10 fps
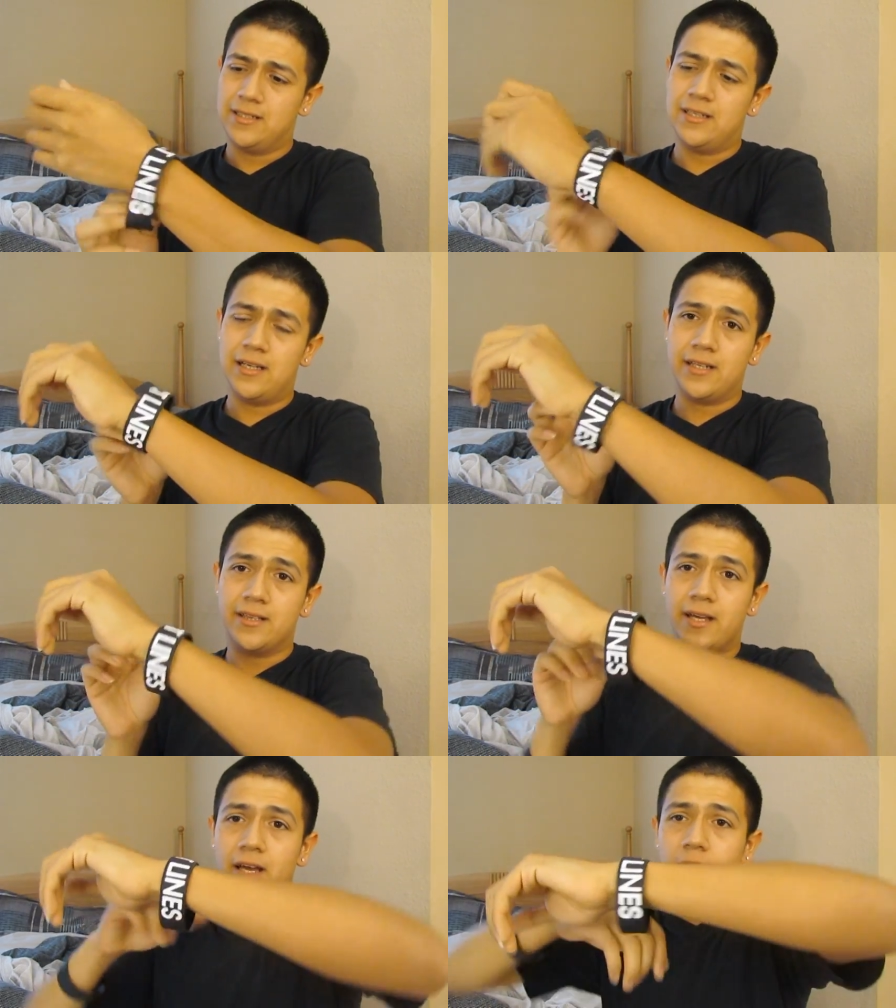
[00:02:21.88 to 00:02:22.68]
Like
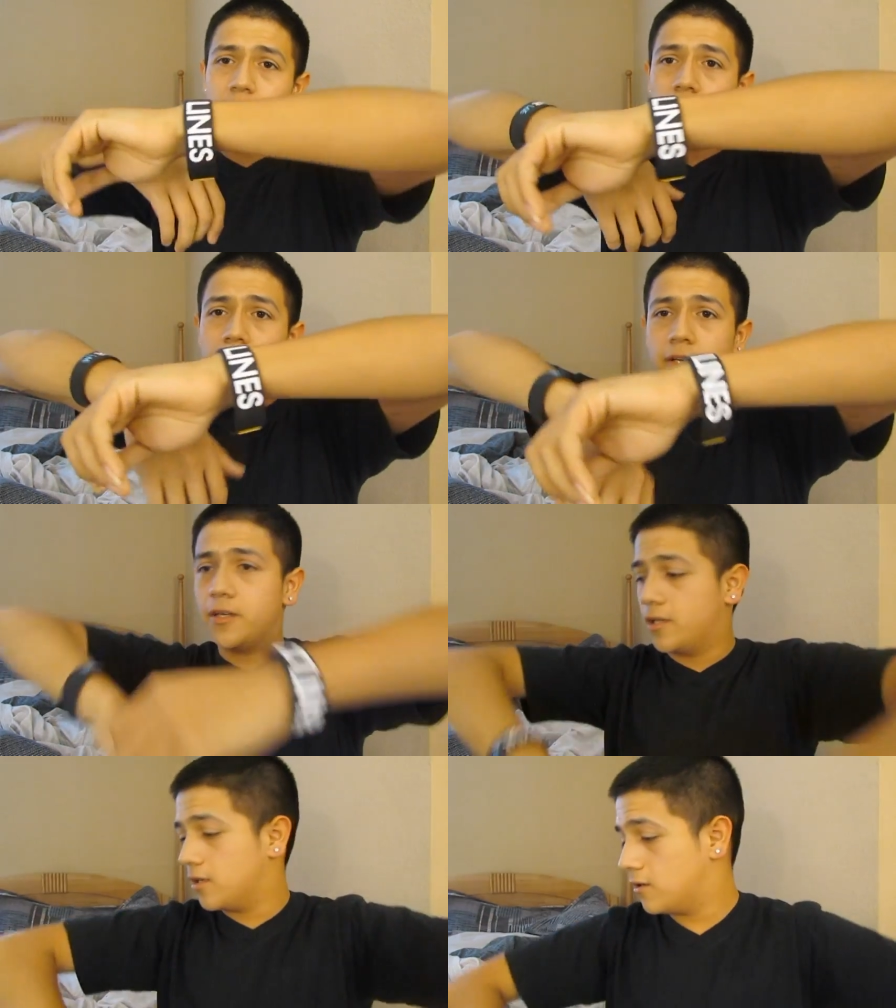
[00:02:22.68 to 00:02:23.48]
that, boom, there
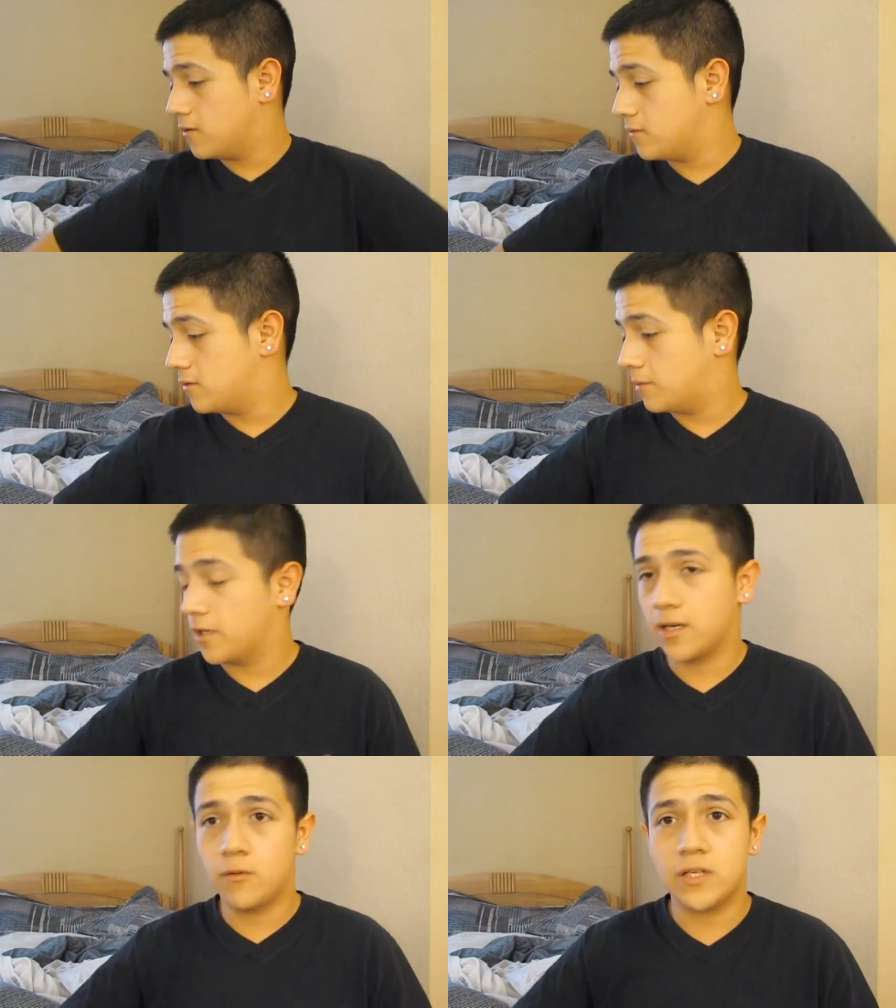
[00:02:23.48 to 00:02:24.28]
you go. I'm
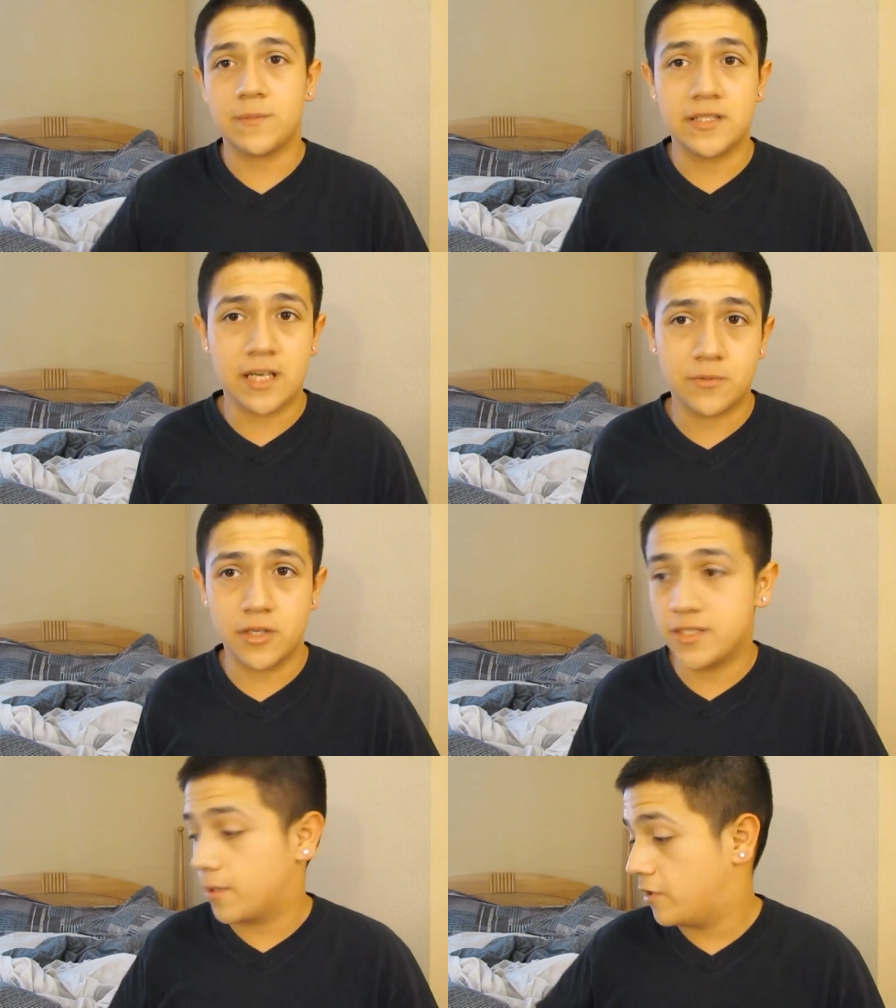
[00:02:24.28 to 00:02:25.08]
not gonna waste my time
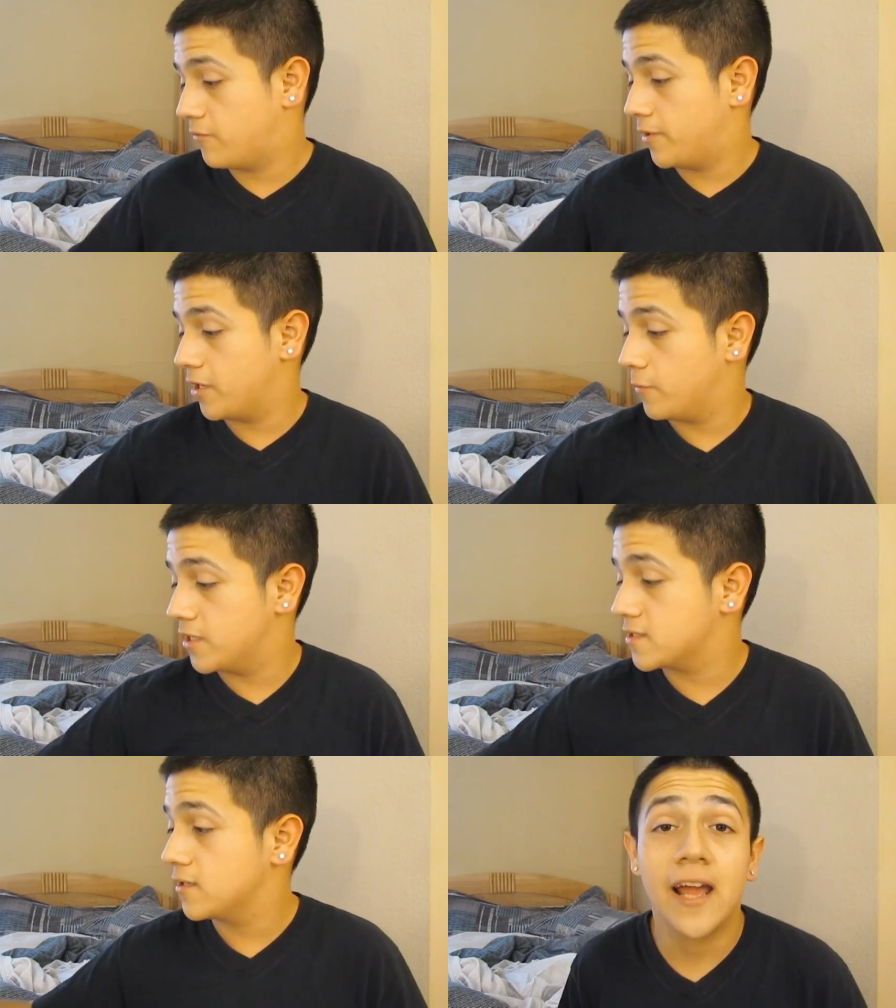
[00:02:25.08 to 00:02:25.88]
trying to take them off, but
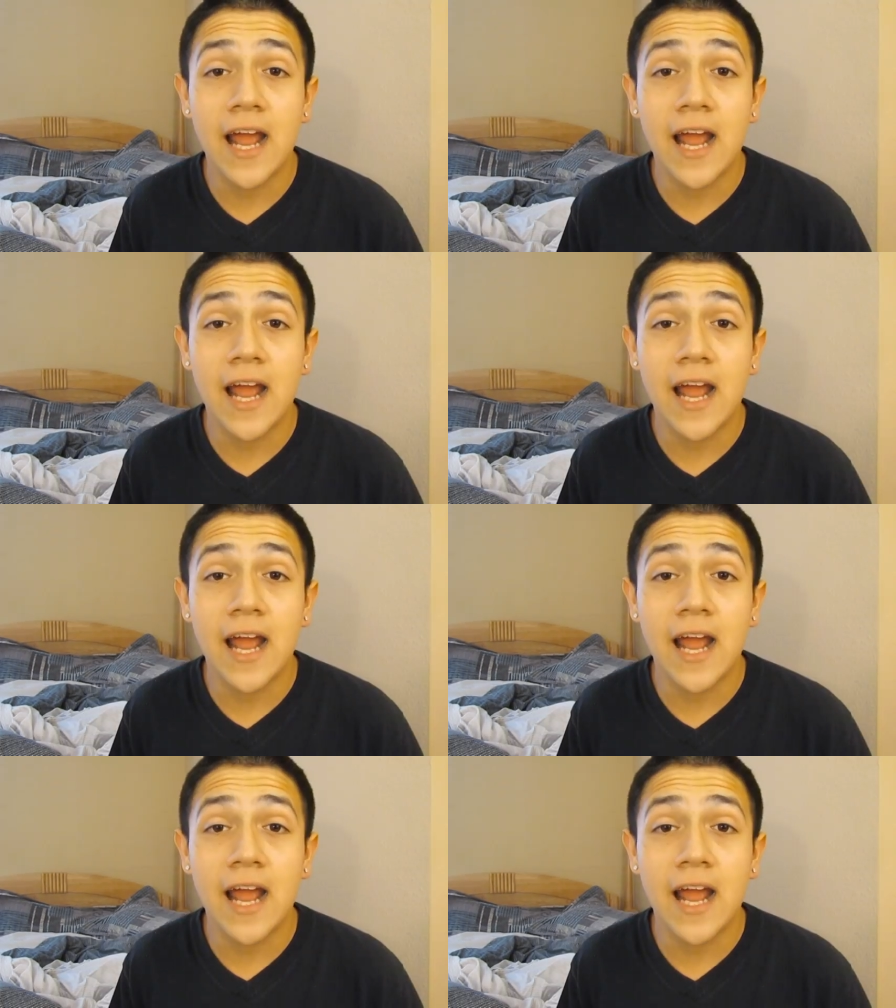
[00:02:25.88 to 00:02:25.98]
anyways.